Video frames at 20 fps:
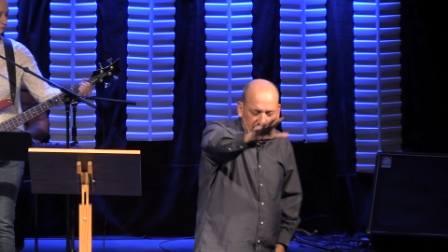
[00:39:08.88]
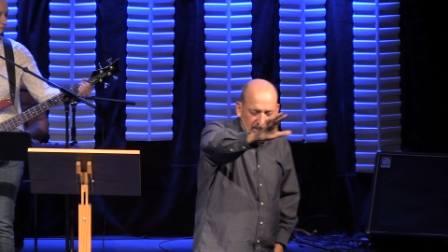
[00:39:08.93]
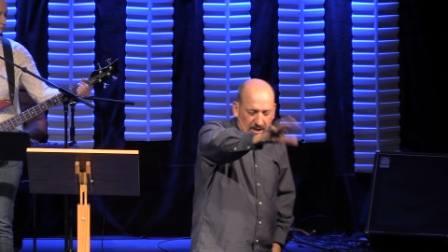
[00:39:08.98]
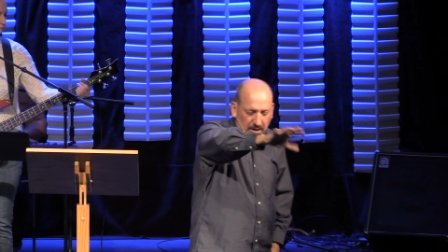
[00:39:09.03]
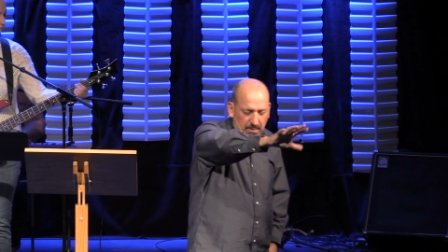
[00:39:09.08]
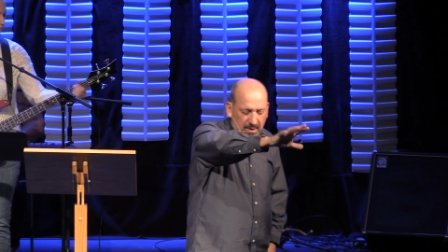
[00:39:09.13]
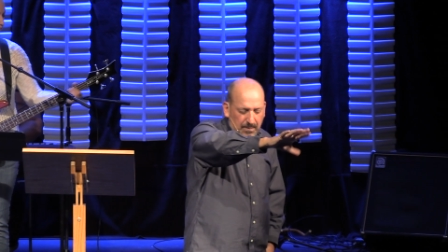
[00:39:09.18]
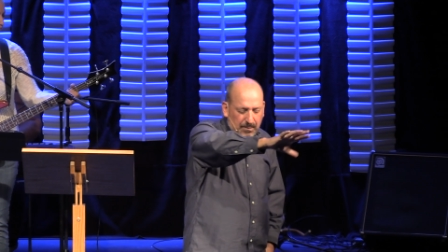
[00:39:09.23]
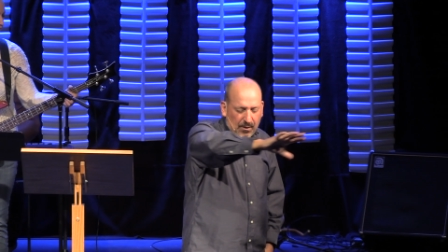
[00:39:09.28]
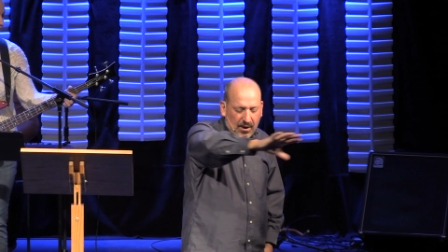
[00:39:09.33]

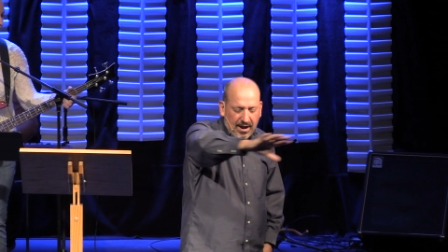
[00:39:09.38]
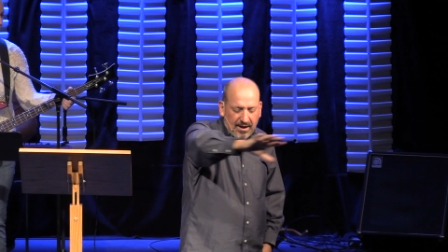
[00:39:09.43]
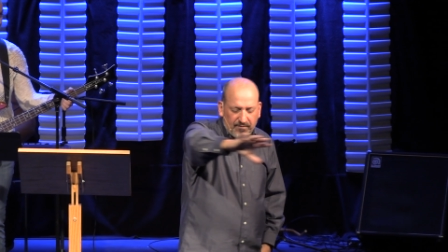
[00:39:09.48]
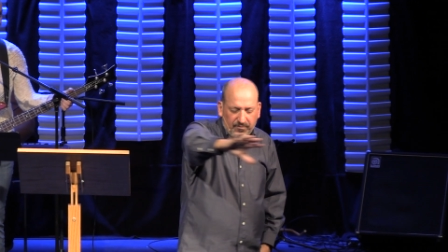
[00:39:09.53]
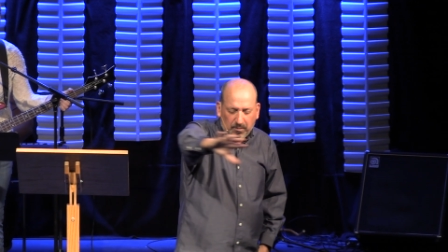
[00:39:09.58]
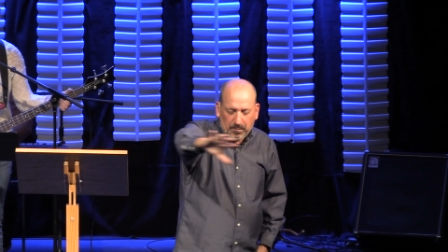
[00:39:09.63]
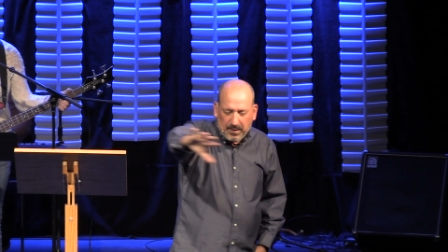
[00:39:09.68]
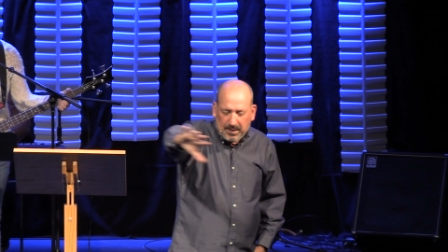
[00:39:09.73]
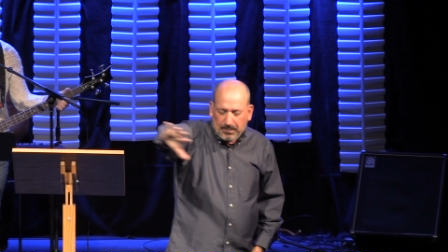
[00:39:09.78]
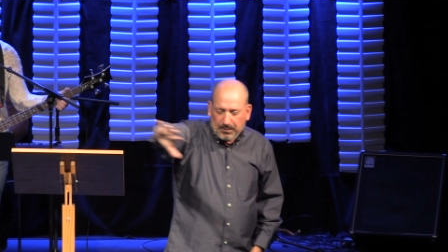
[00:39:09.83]
going to be praying
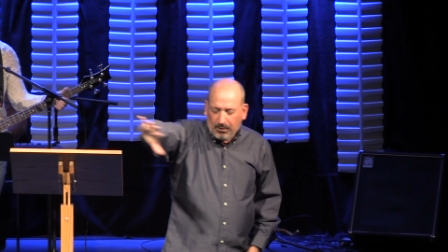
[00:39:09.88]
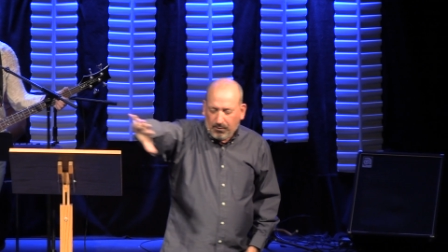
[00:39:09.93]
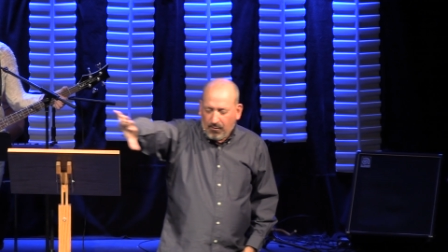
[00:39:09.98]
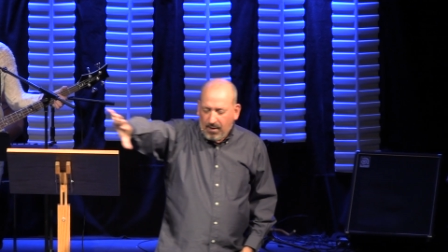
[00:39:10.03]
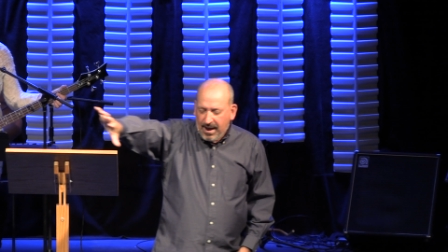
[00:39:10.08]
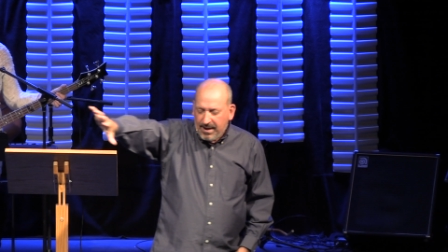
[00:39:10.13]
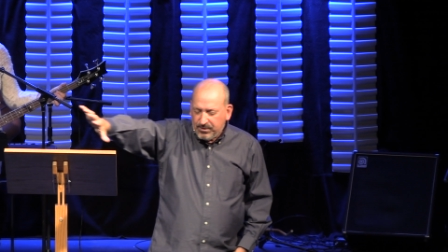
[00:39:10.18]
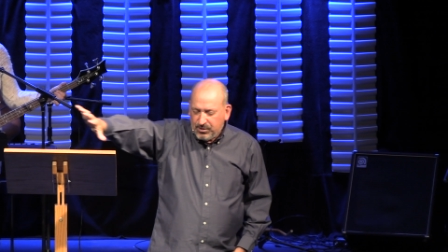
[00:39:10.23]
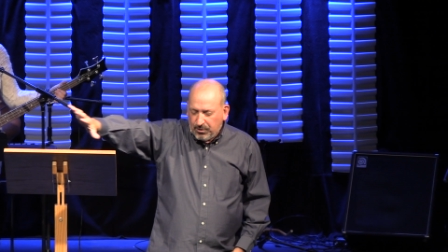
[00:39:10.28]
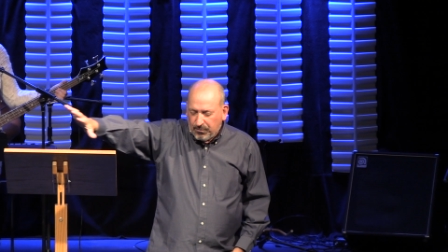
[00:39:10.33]
for people
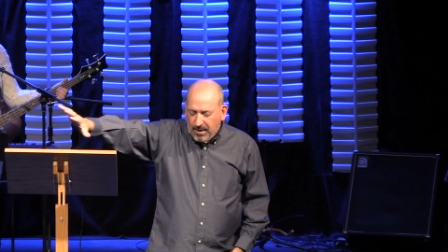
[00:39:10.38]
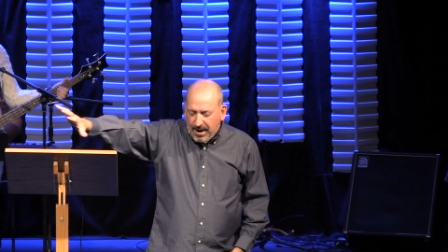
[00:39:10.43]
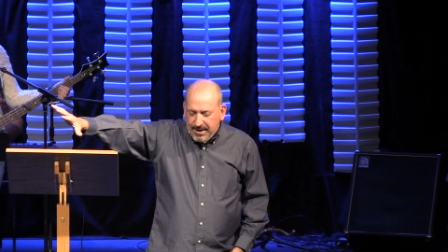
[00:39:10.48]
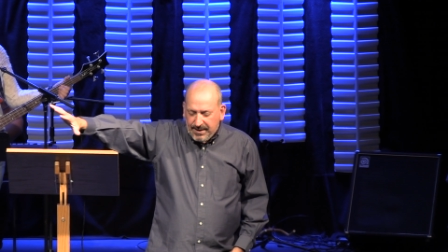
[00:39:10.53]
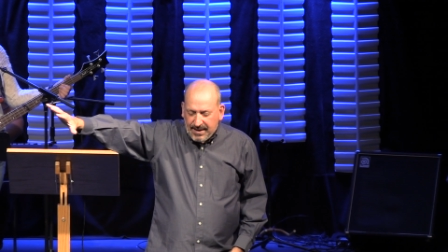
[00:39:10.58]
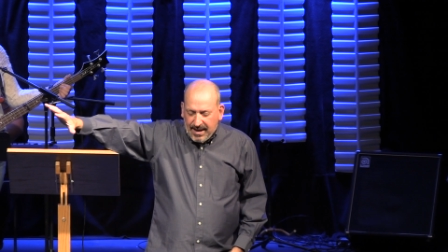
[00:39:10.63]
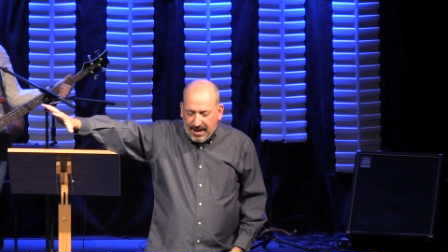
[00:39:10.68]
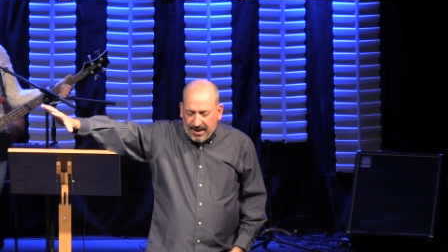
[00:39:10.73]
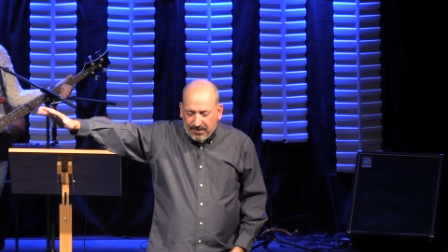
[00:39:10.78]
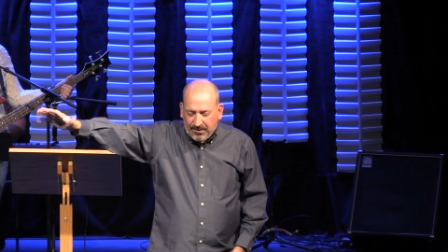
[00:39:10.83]
around you right
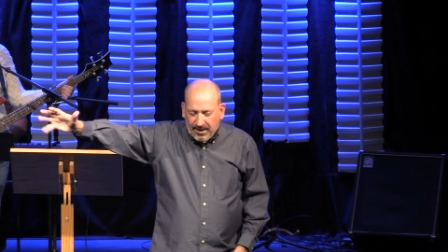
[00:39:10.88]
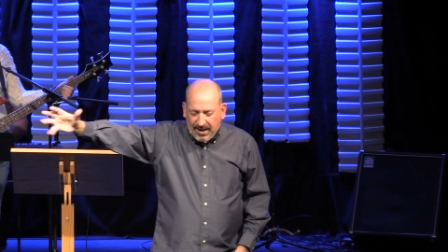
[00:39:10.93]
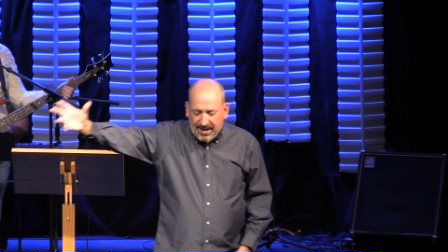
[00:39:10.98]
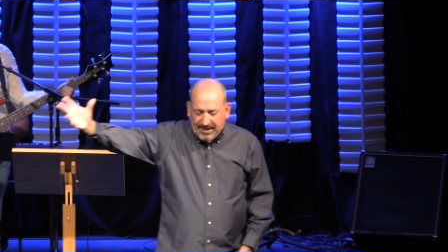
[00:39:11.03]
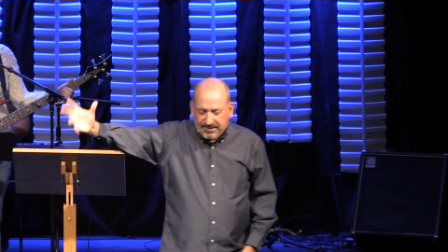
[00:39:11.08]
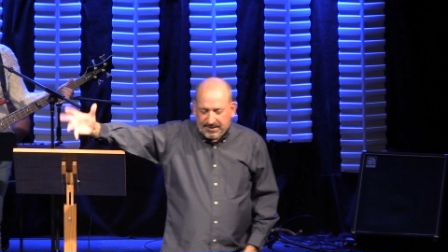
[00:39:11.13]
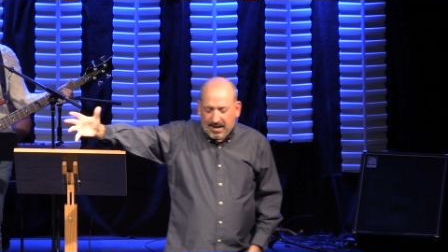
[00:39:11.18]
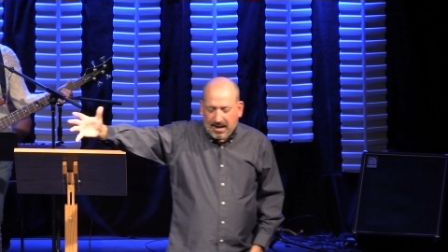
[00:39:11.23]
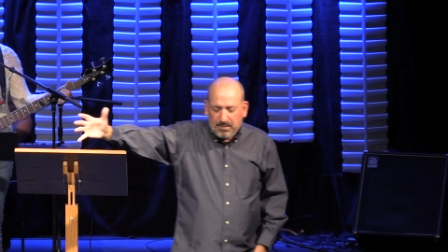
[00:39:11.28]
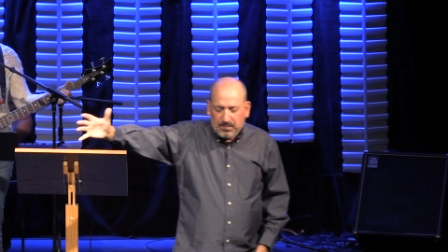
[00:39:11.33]
now
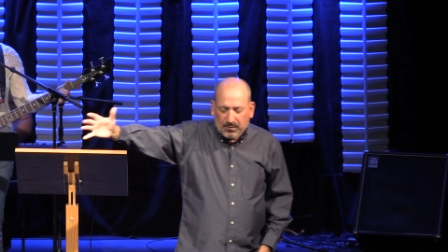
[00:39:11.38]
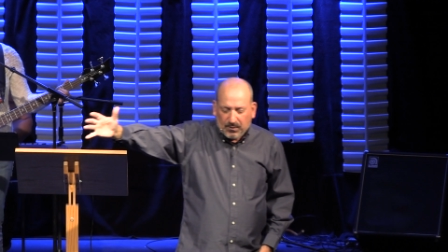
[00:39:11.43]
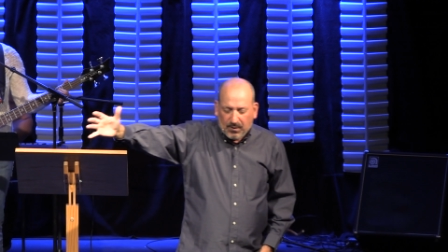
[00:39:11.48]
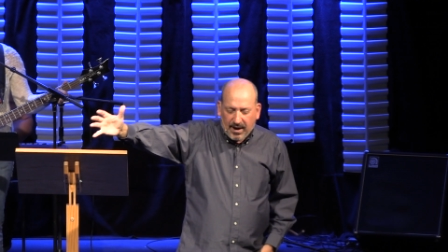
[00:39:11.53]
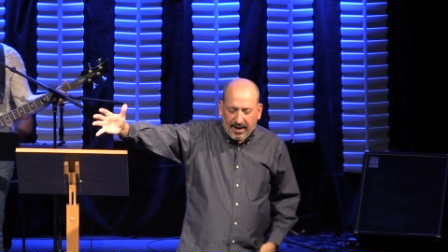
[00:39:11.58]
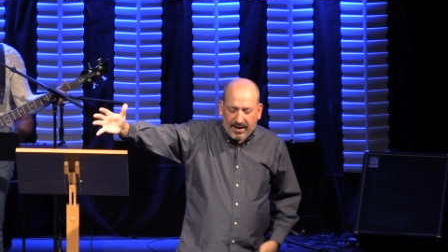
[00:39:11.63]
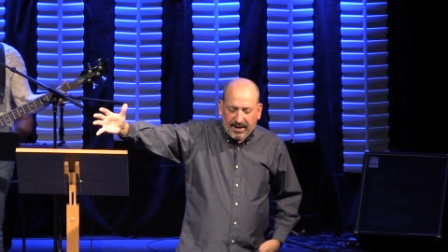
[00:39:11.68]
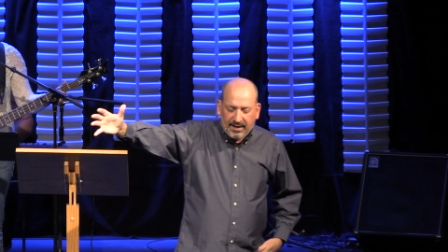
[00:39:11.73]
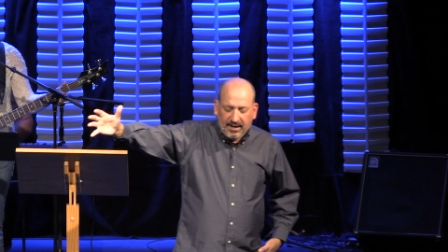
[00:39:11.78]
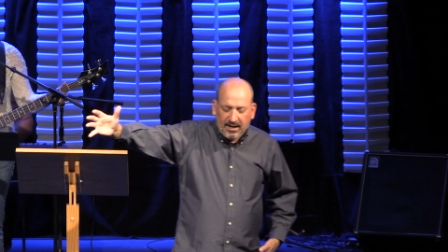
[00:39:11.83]
as I
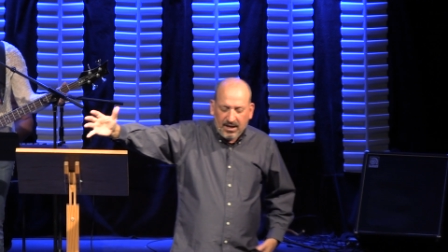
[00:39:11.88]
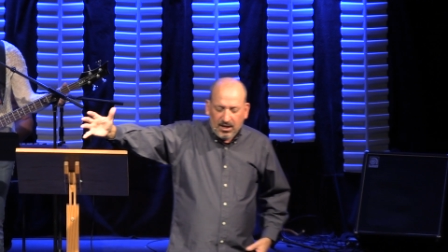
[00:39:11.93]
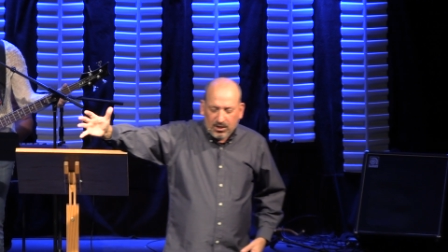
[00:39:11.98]
pray.